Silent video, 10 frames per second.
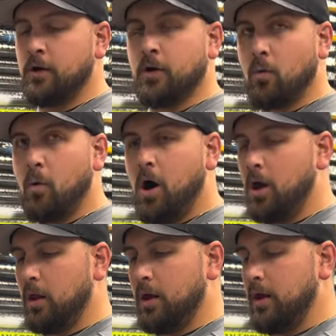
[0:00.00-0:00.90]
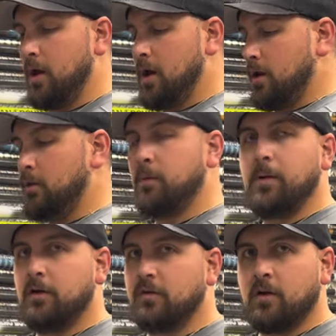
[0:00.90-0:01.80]
your wallet, another
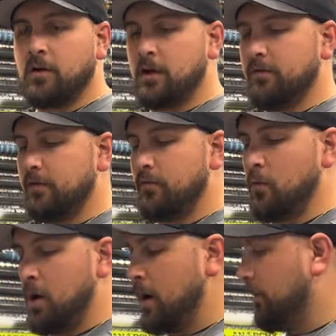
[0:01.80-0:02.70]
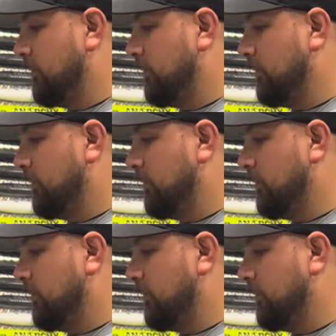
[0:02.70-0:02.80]
pair of sunglasses if you want.